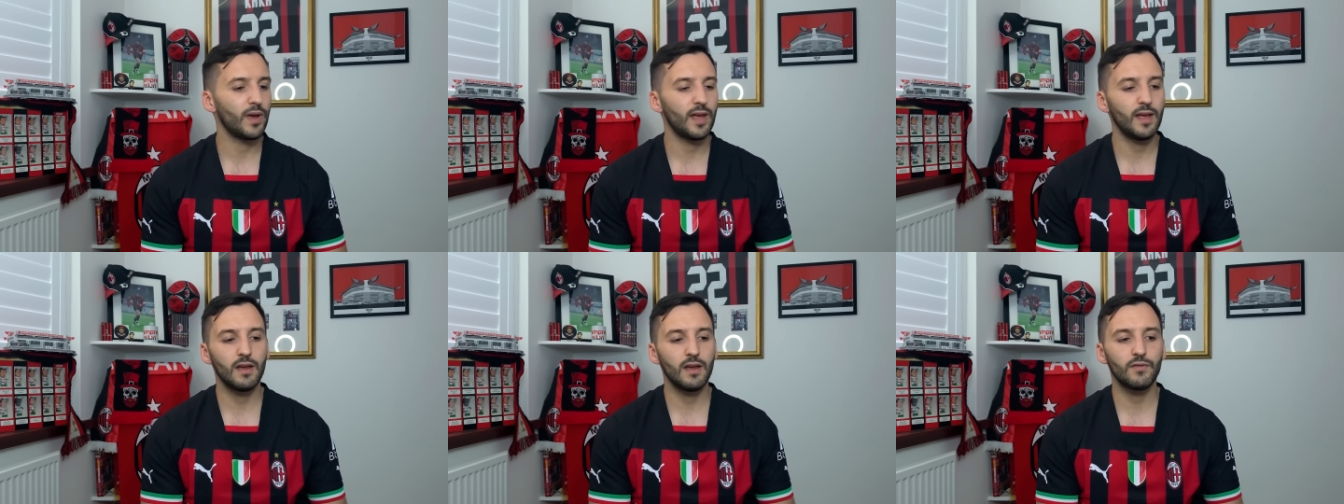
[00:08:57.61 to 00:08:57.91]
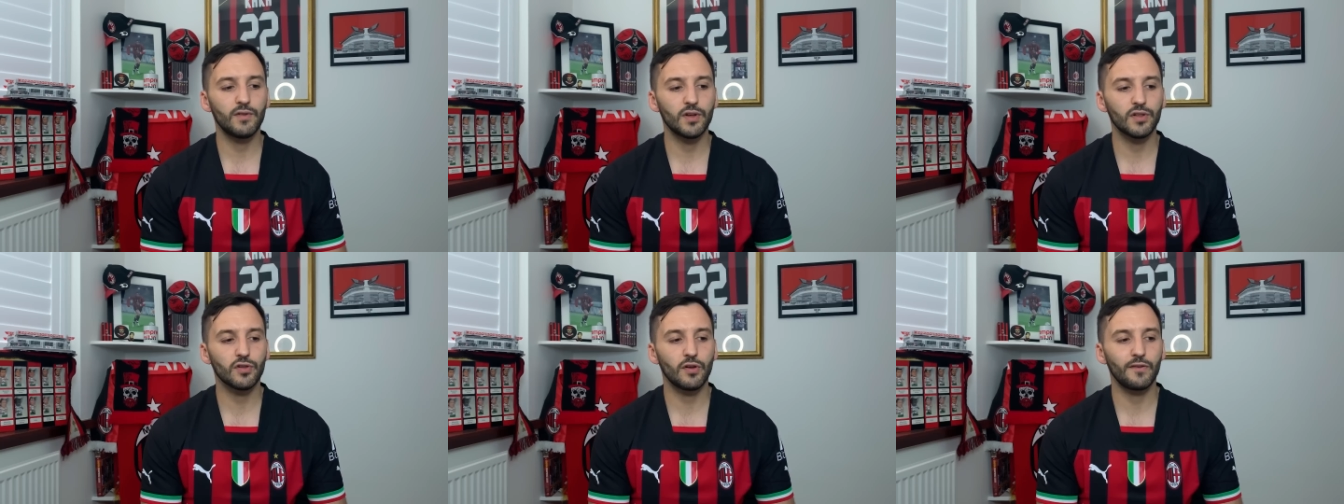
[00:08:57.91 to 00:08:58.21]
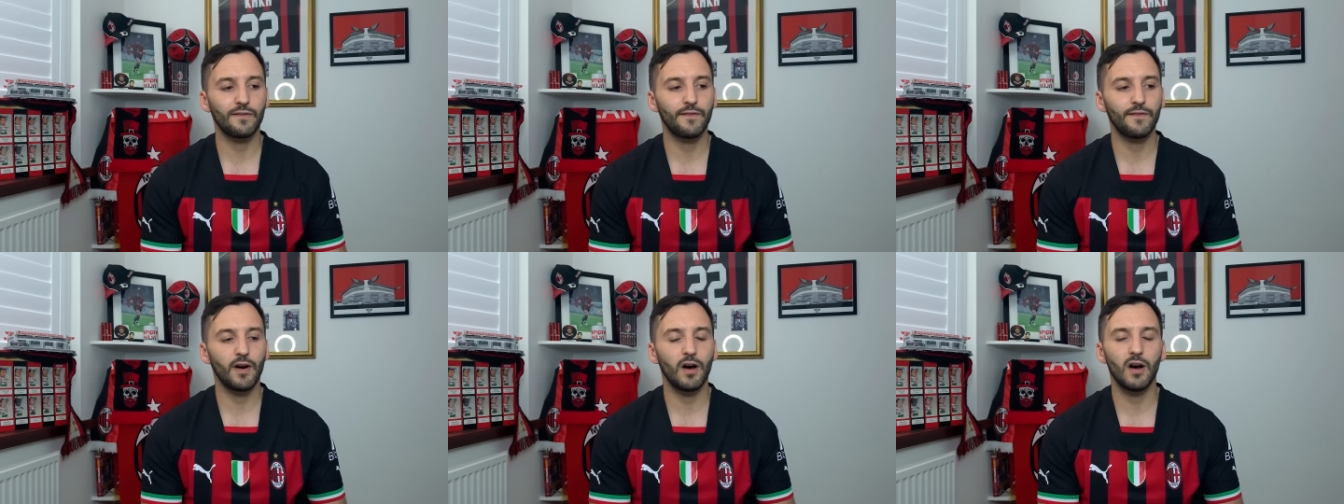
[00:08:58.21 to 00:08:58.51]
hearing so
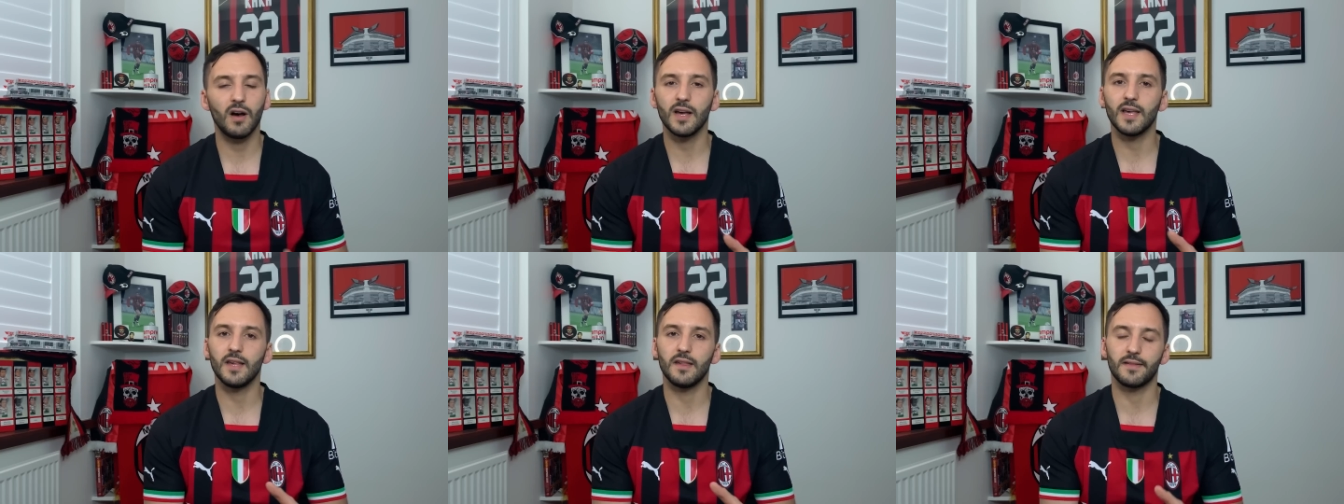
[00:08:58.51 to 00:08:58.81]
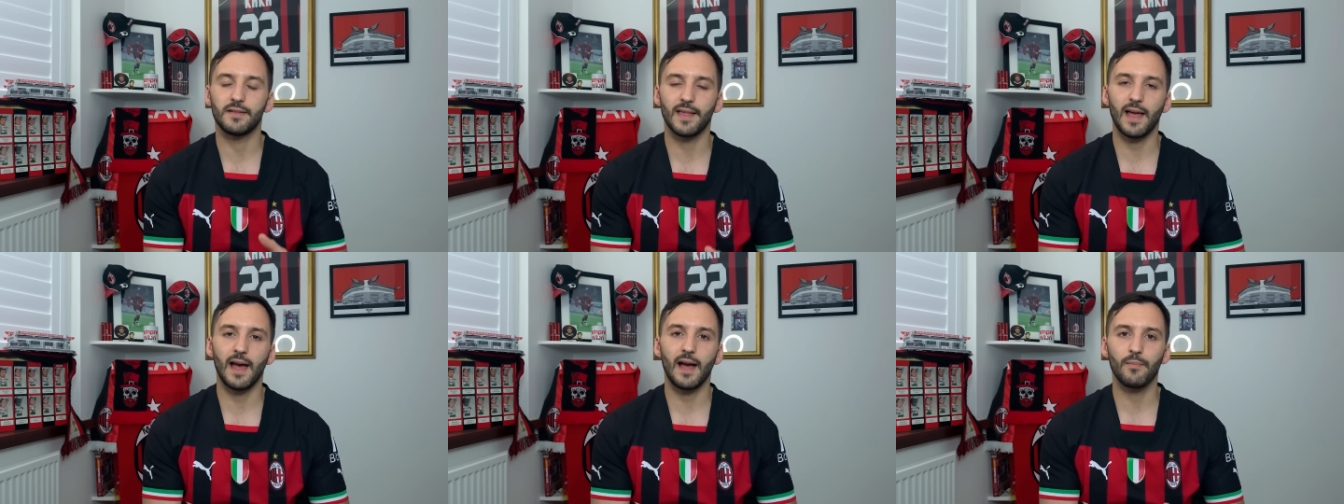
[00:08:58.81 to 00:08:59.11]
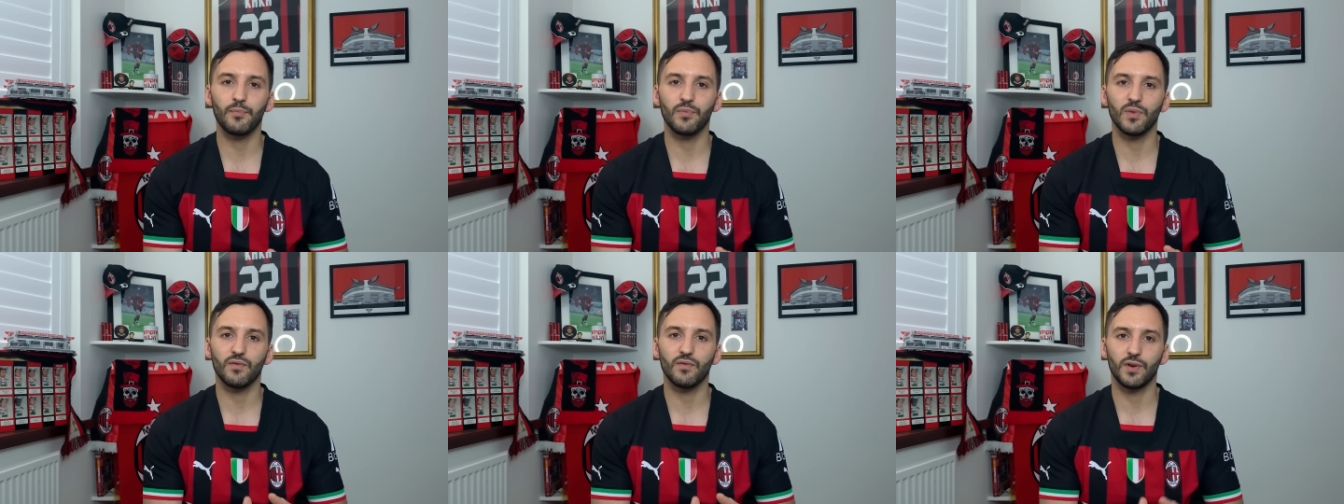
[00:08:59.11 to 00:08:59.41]
far, is
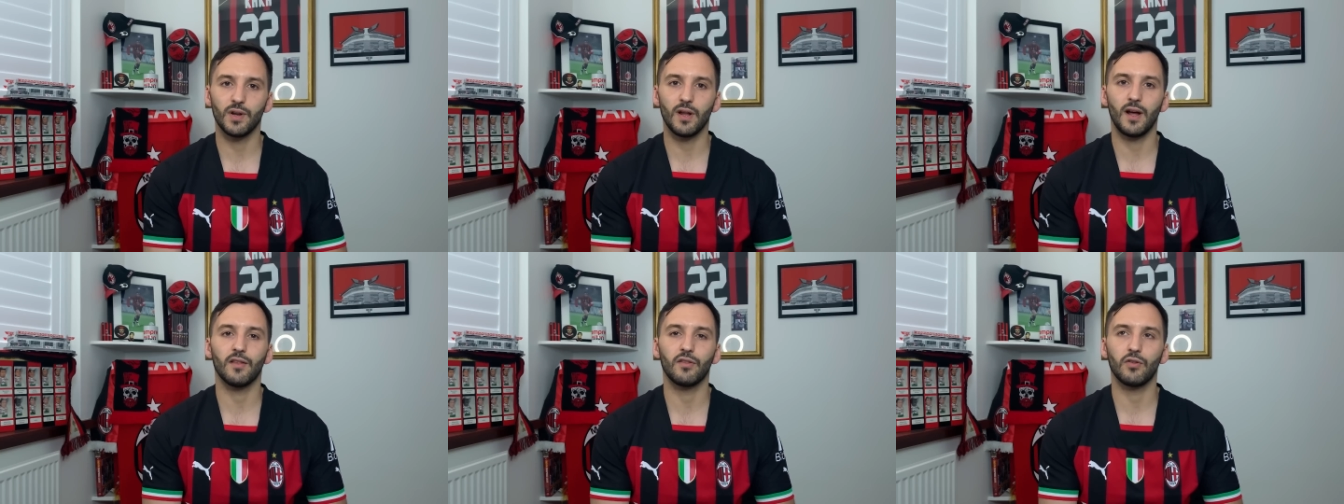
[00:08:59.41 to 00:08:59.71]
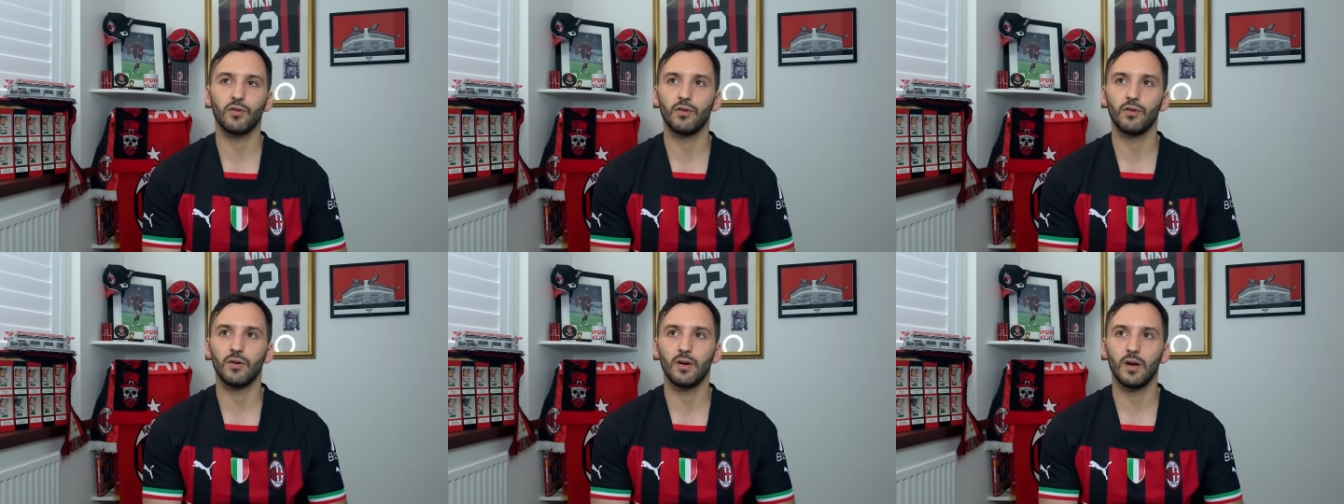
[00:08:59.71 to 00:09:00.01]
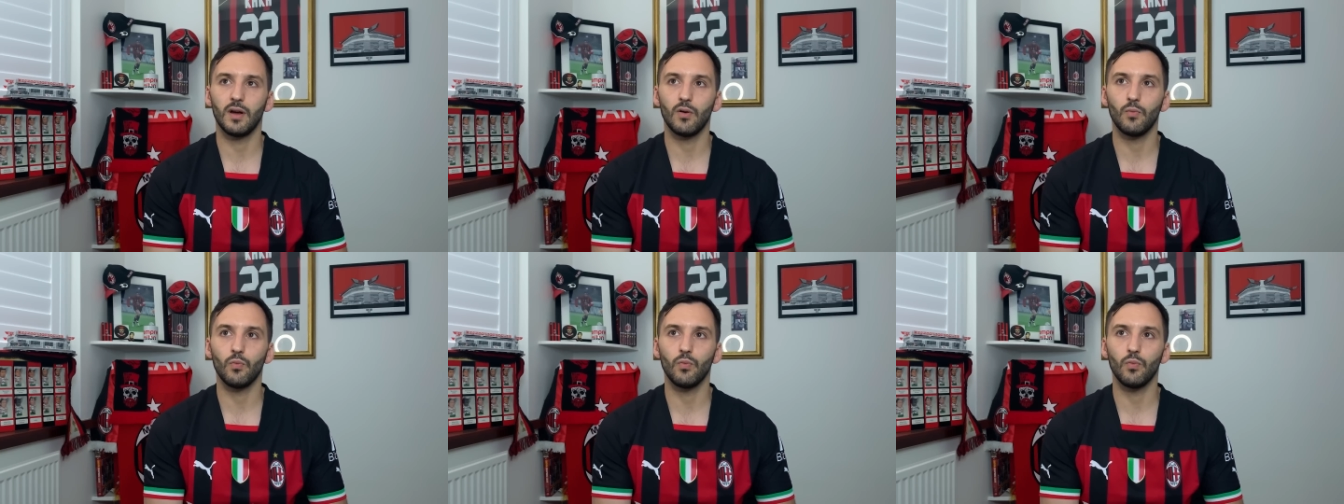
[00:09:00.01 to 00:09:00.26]
that Renato,